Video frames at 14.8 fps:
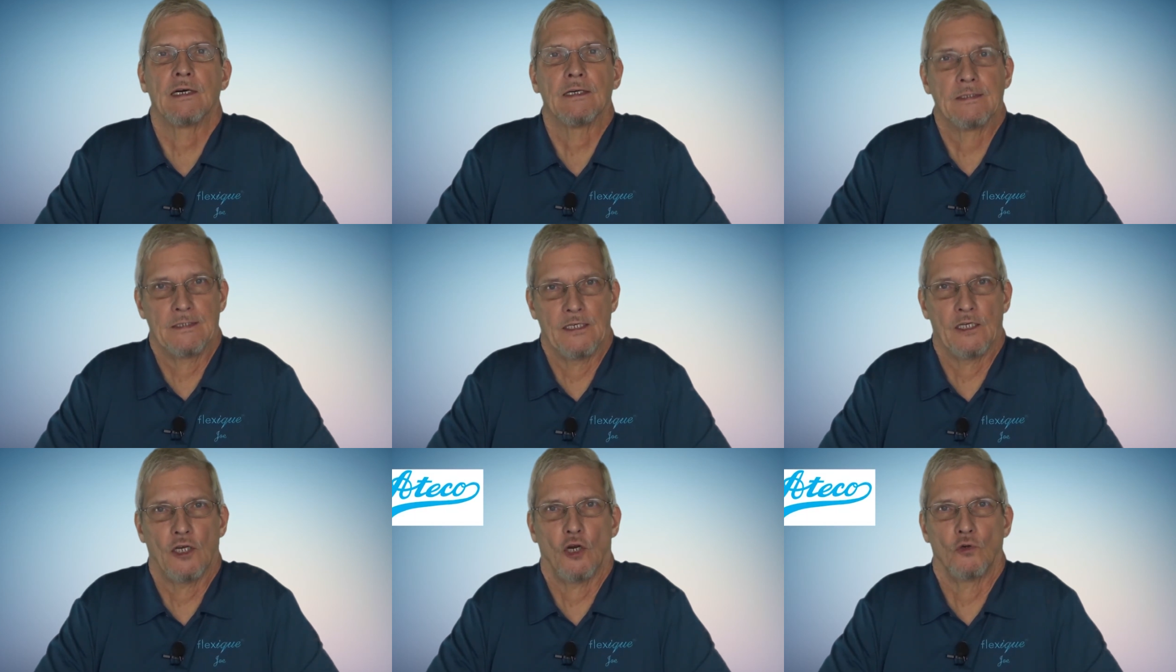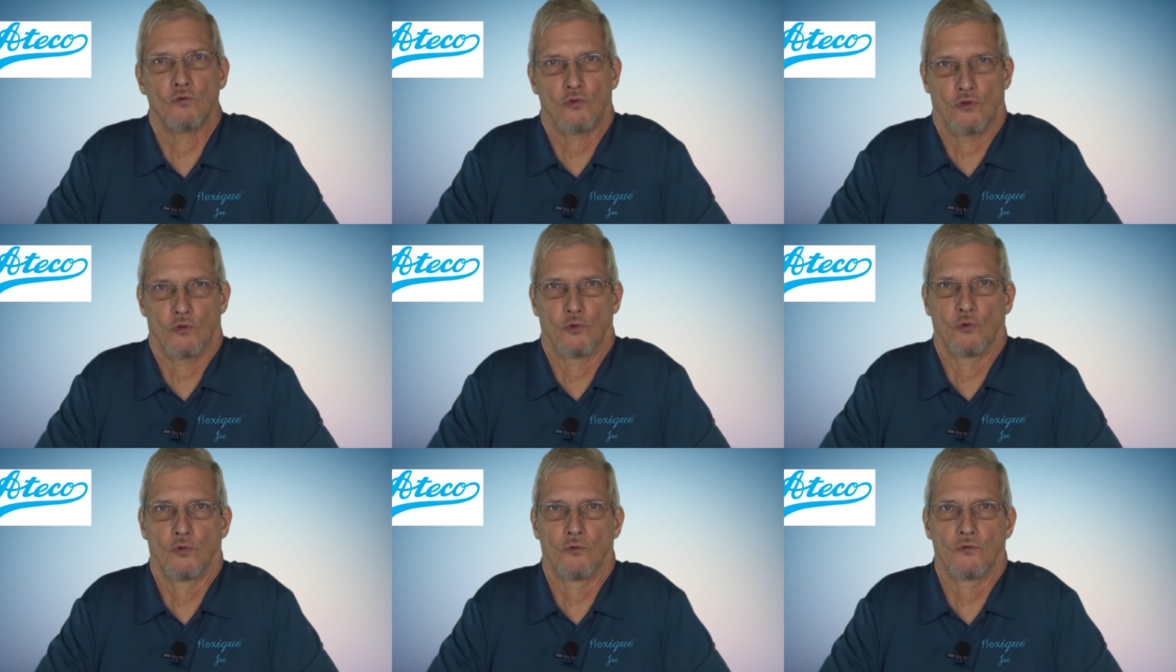Atico
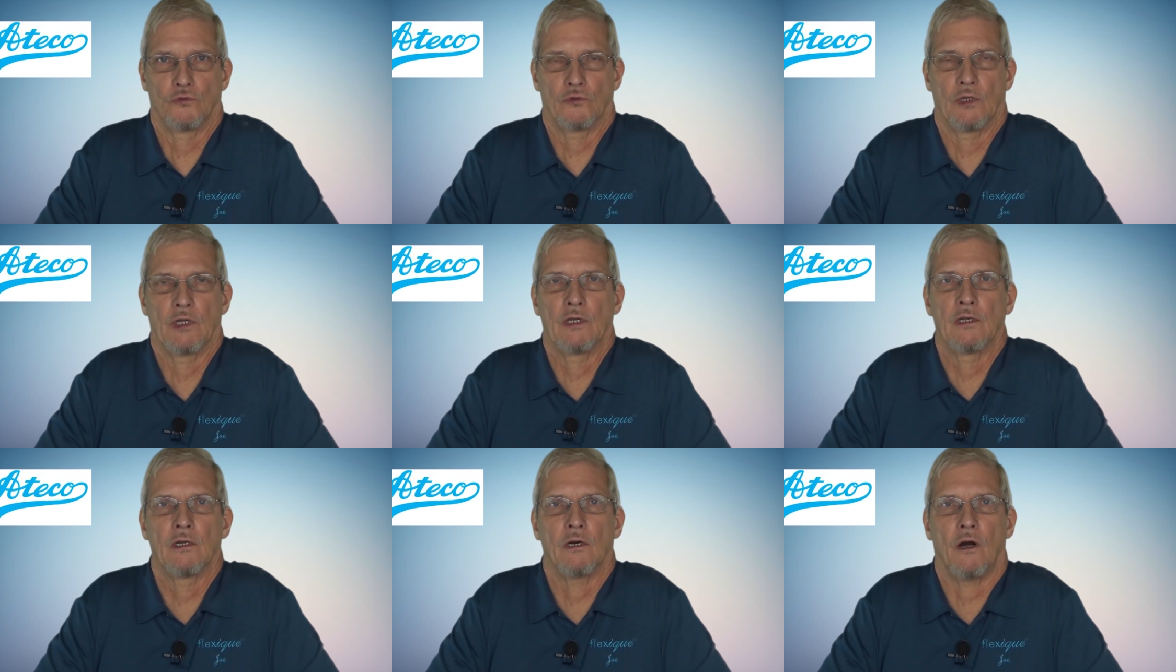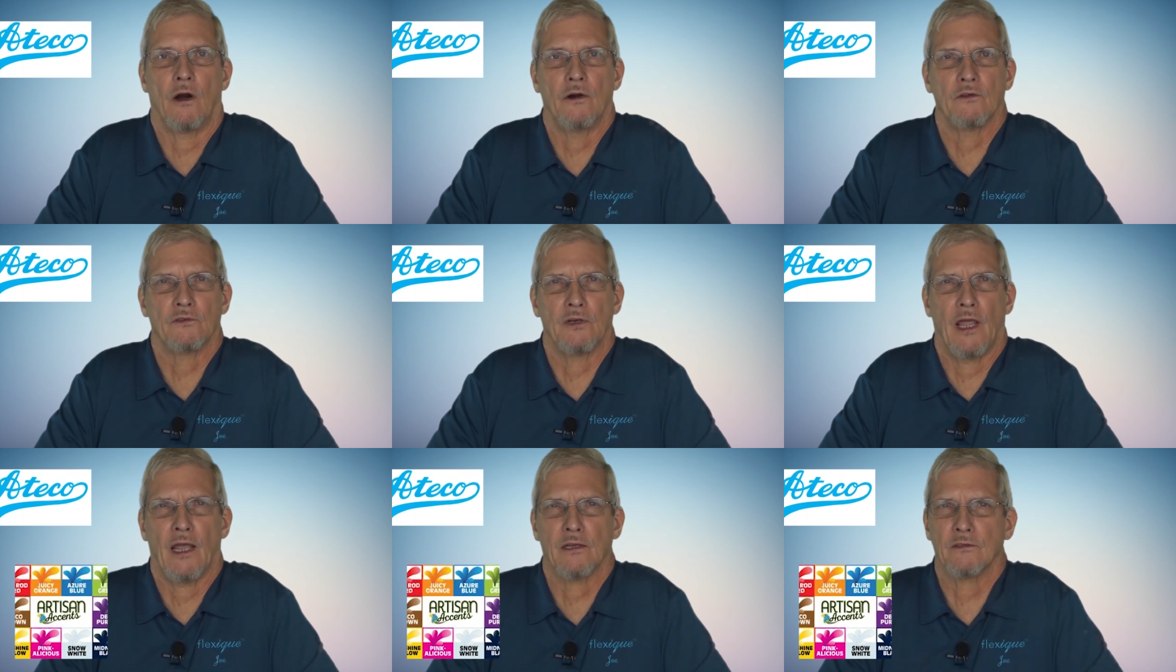tools,
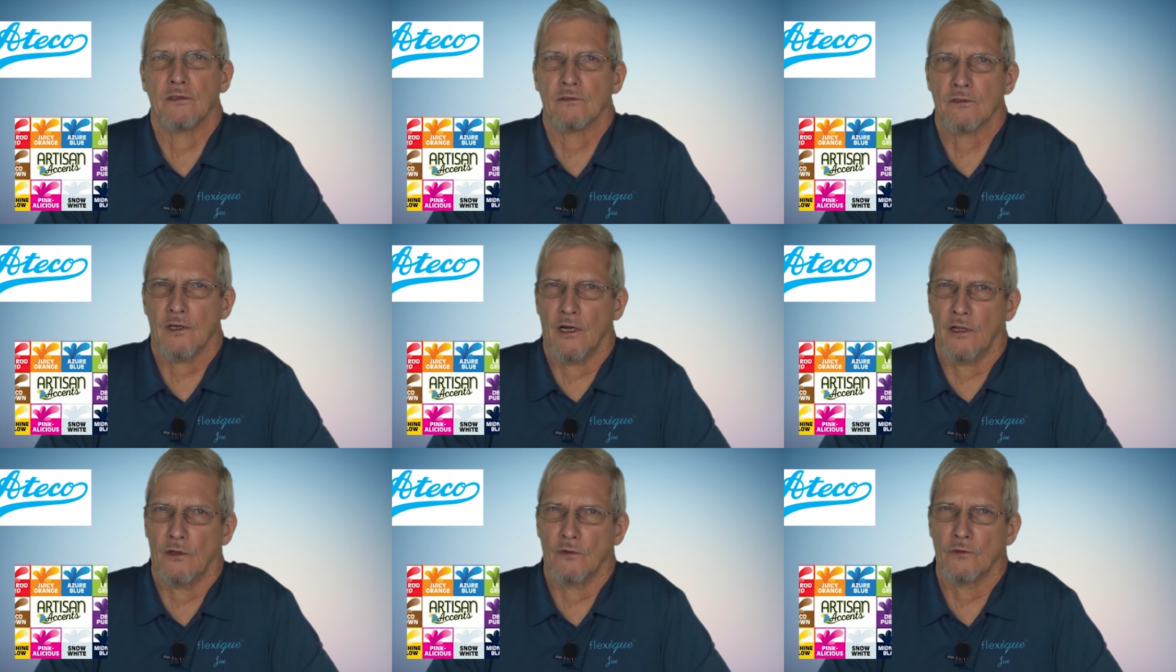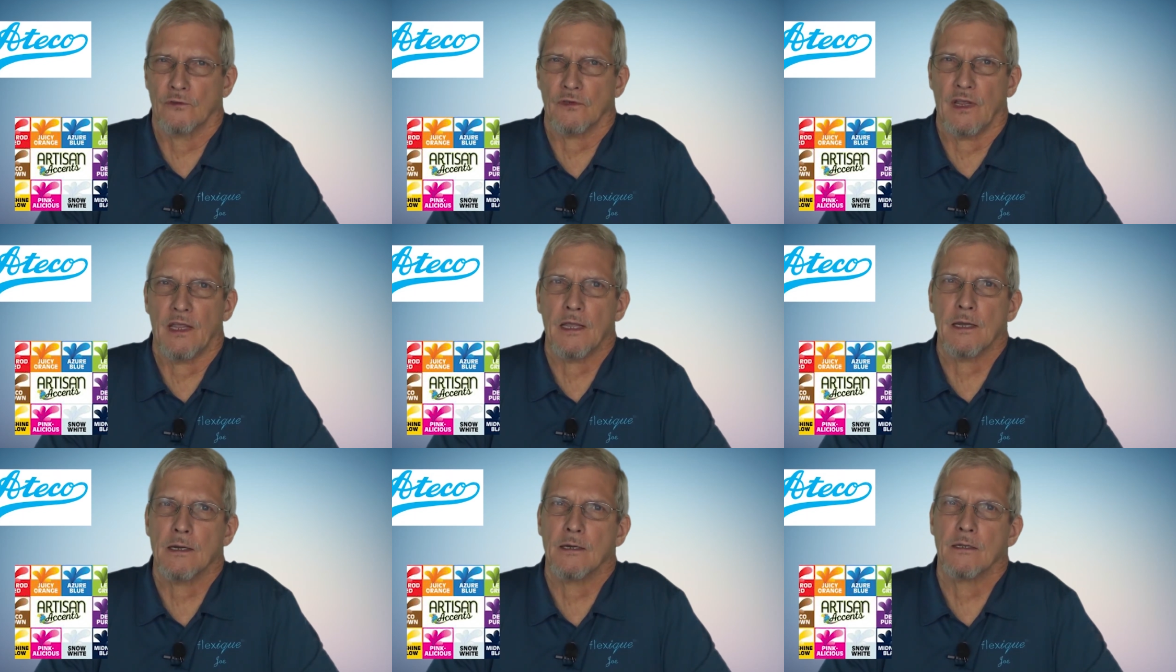Artisan Accents colors,
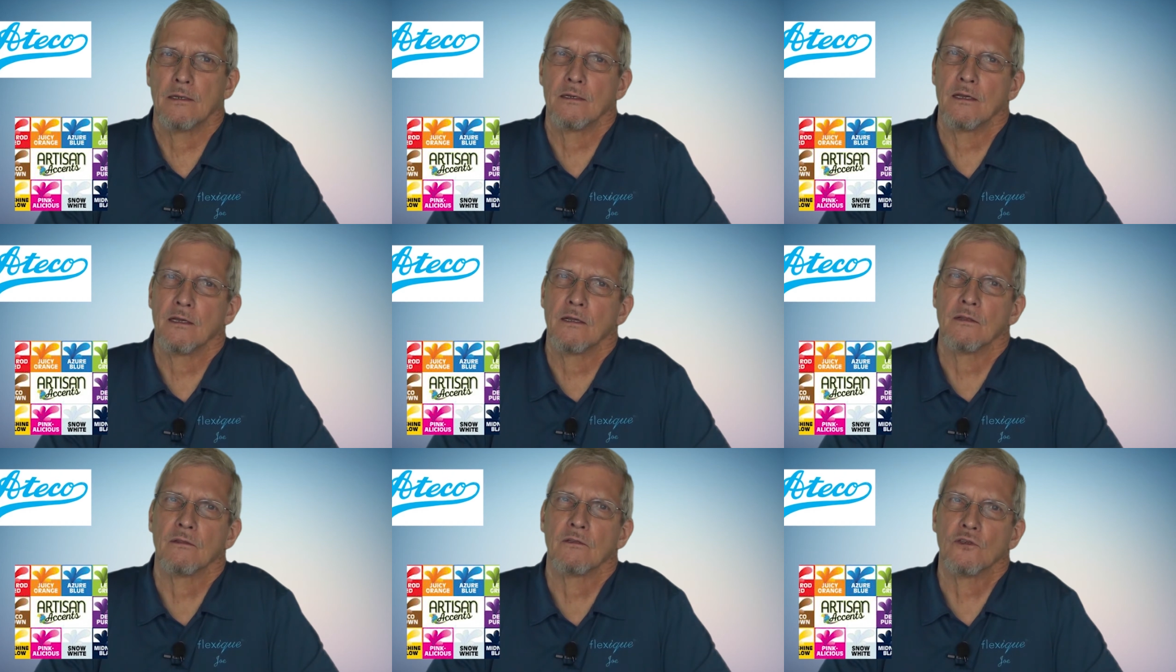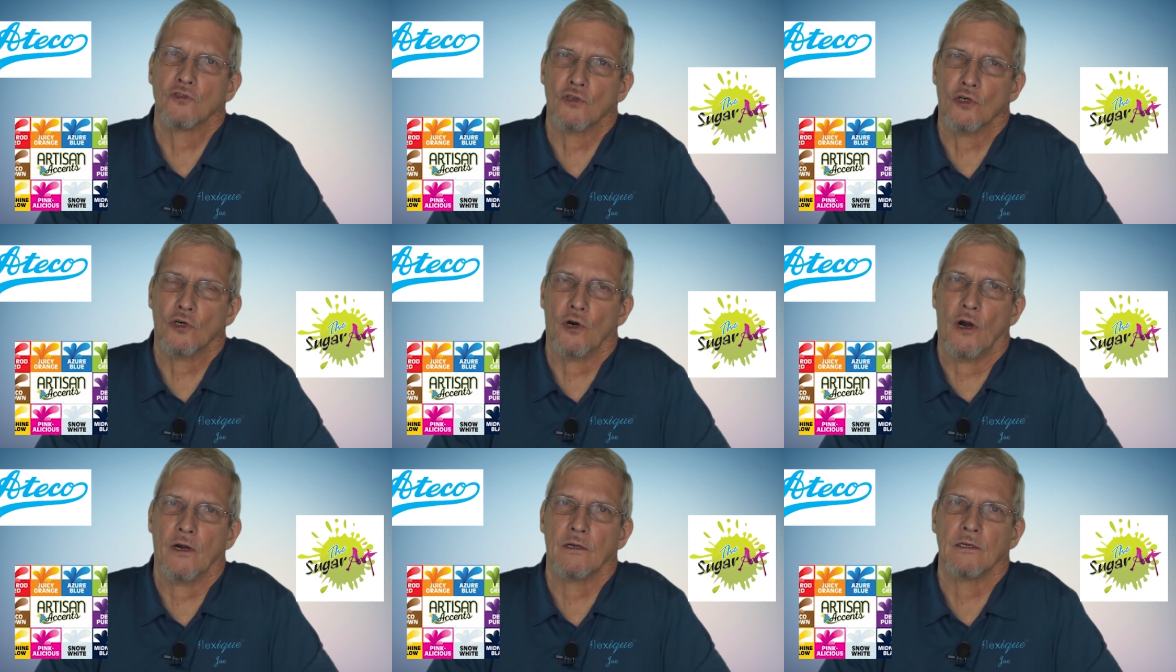and the
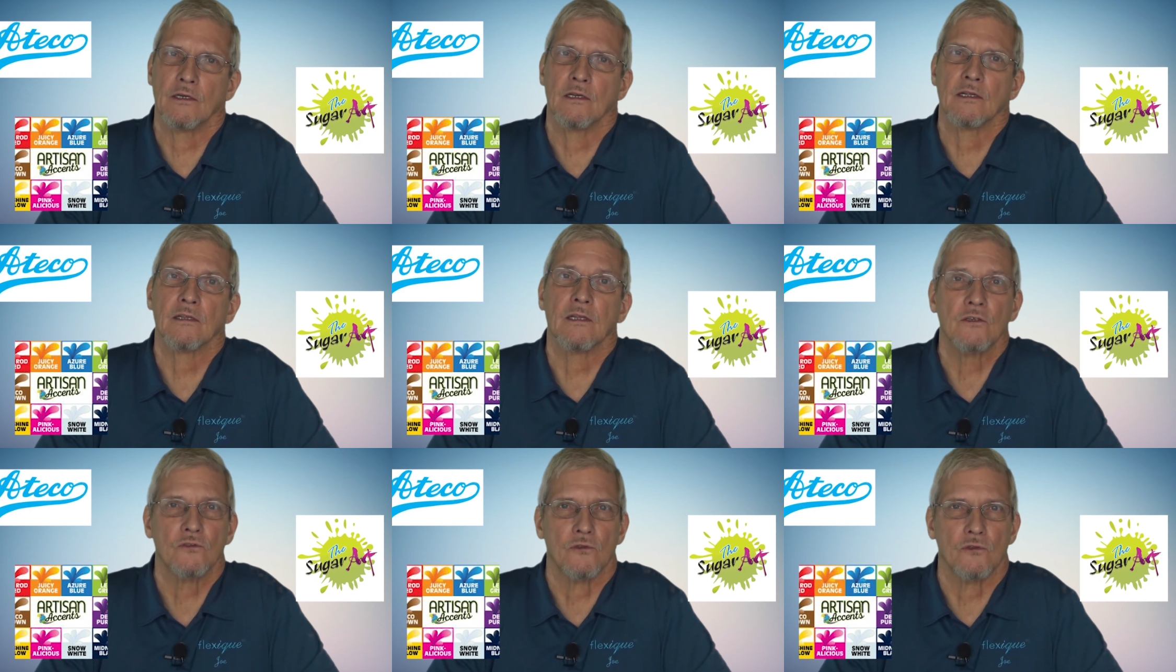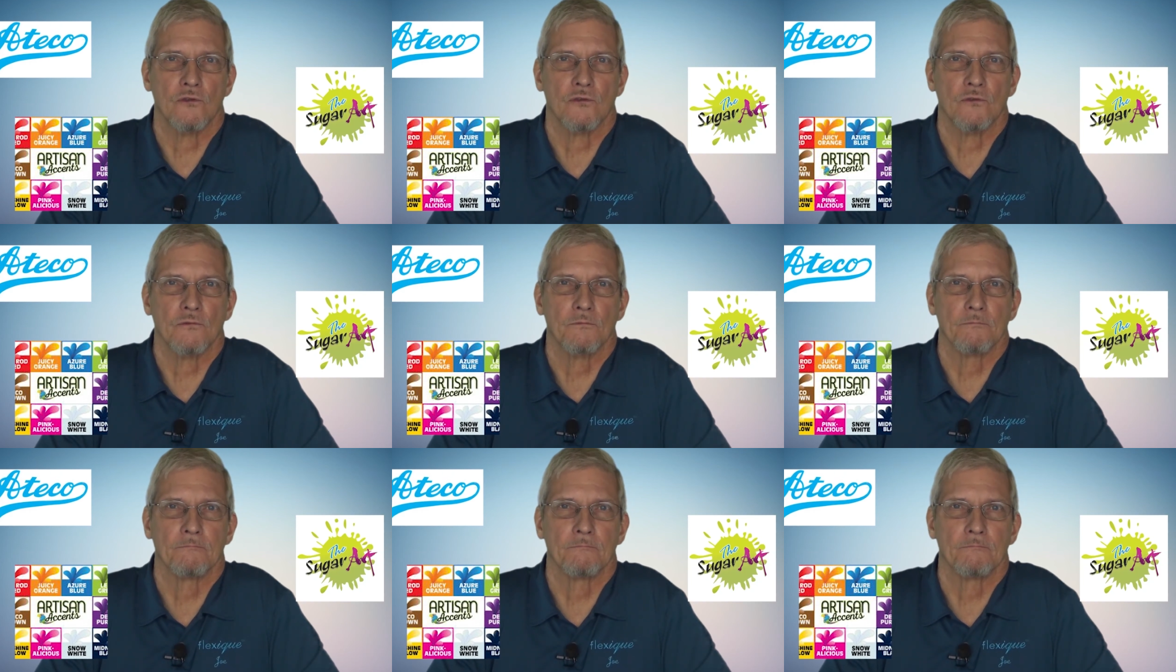Sugar Art lusters.